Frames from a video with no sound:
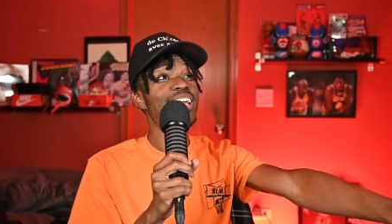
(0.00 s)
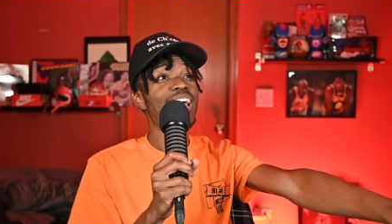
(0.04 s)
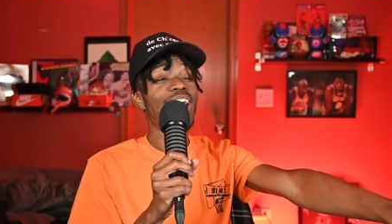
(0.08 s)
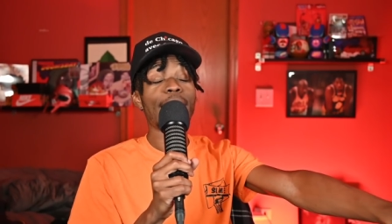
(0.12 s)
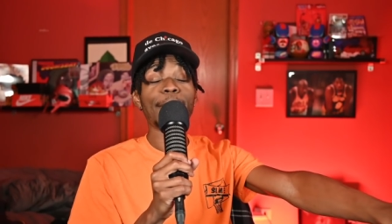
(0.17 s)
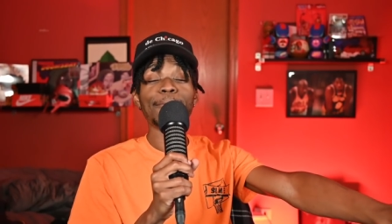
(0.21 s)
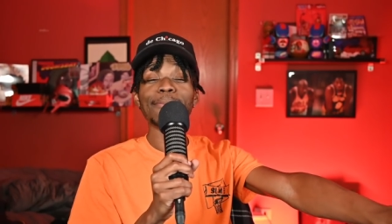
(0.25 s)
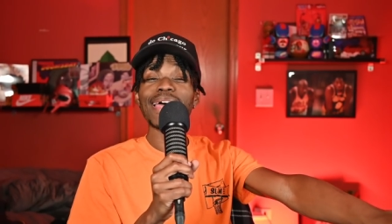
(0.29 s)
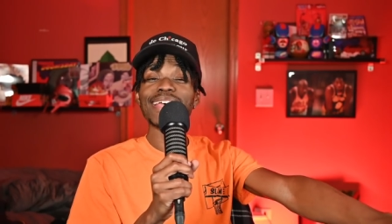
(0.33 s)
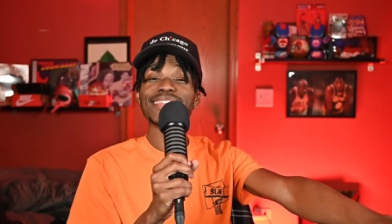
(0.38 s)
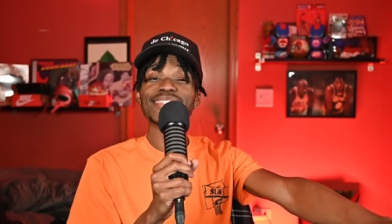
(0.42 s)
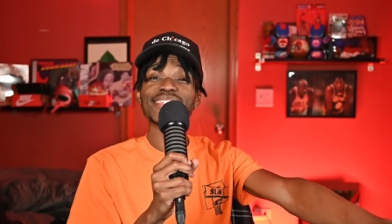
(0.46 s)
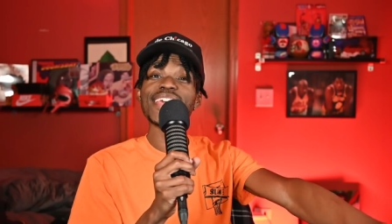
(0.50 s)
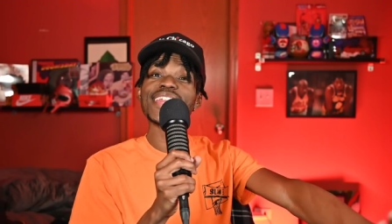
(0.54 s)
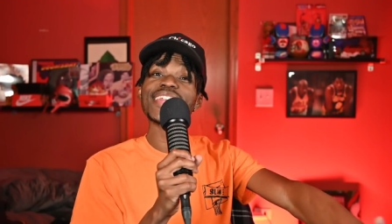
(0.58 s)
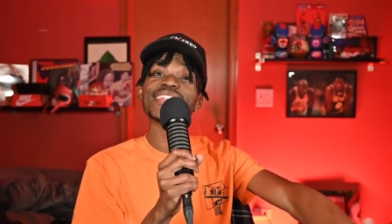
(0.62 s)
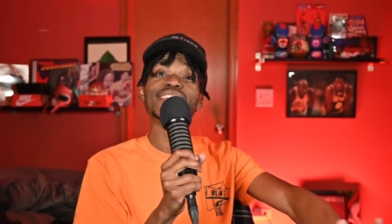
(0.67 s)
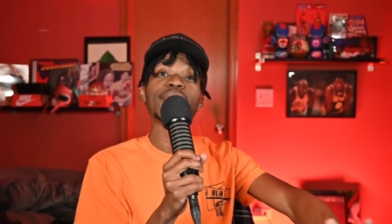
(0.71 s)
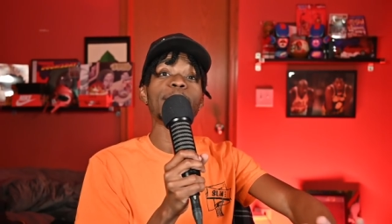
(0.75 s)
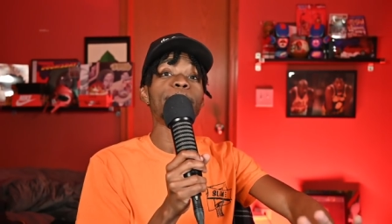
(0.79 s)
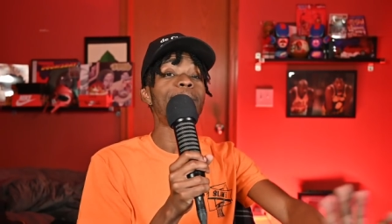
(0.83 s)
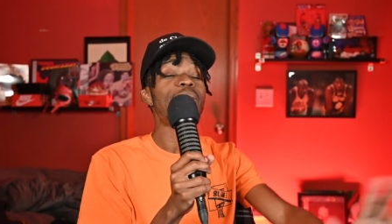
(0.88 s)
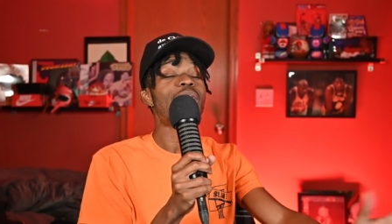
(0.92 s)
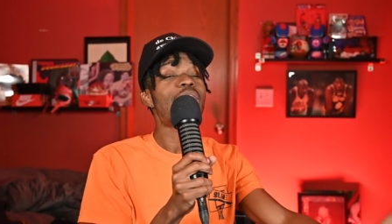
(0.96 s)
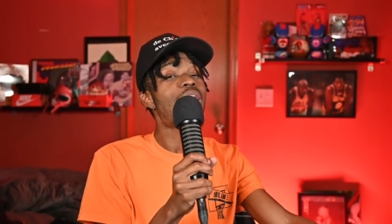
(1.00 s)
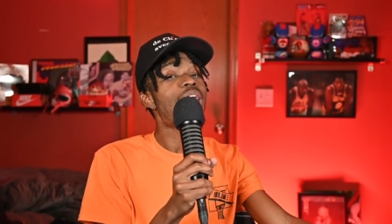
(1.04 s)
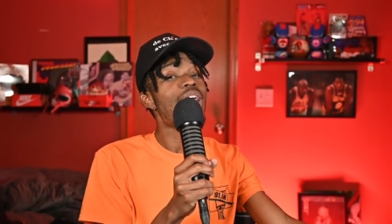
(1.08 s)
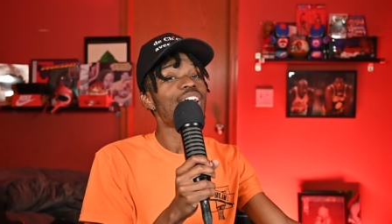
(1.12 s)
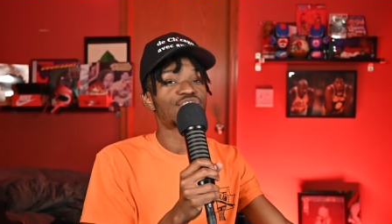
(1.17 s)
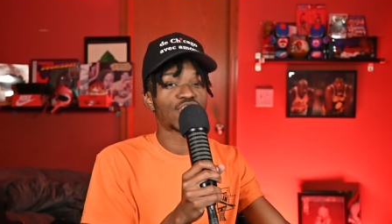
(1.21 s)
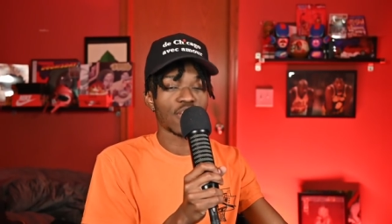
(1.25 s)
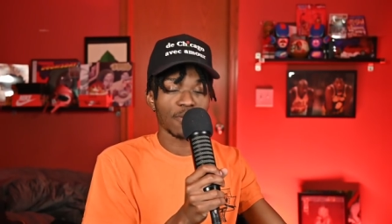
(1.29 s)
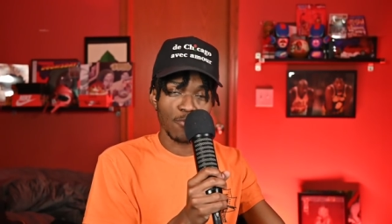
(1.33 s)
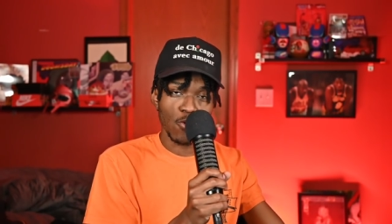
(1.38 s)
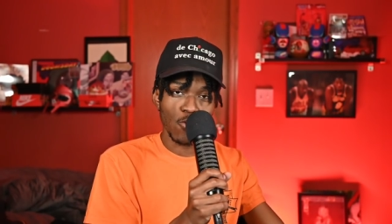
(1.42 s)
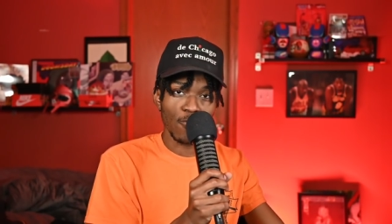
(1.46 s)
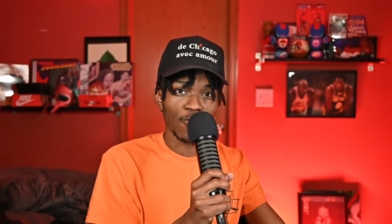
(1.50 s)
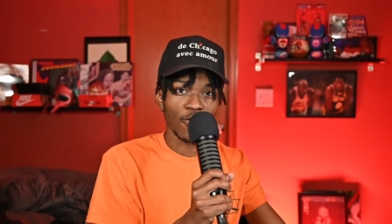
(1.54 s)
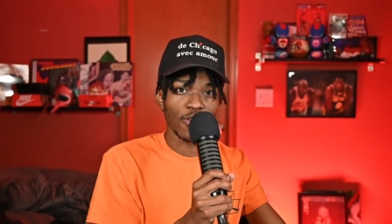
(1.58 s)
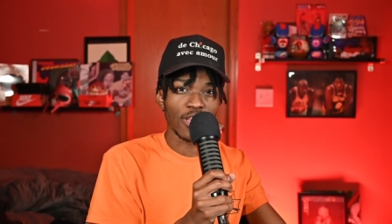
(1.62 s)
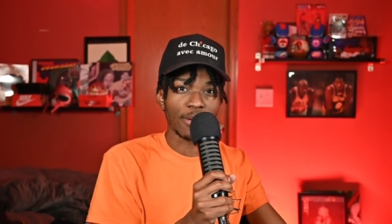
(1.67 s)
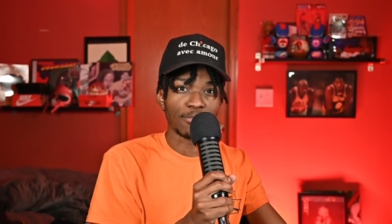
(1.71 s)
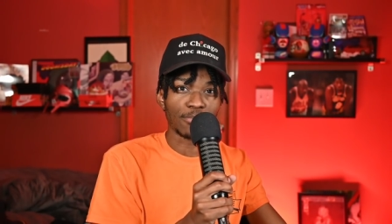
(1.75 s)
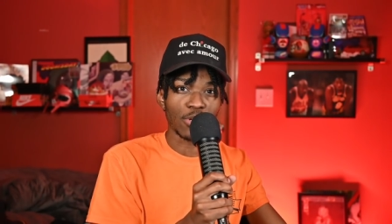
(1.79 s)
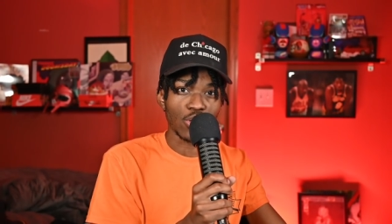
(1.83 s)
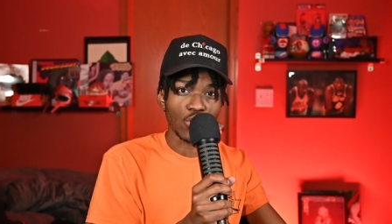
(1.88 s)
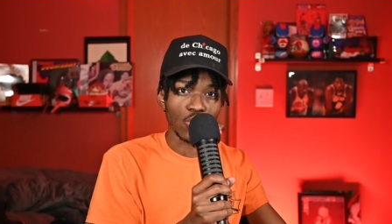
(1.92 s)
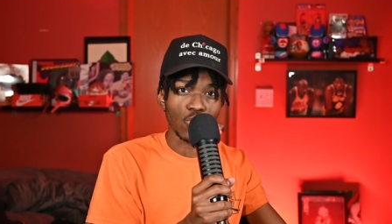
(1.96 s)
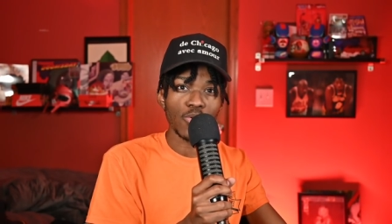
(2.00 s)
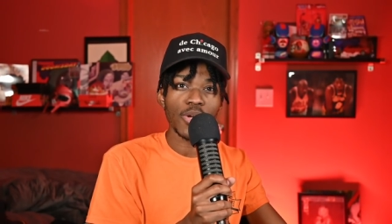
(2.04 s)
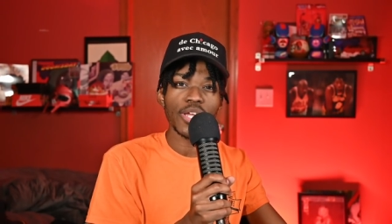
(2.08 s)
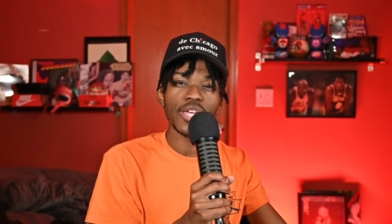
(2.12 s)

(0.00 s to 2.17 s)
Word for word: I'm not saying it's impossible for them to do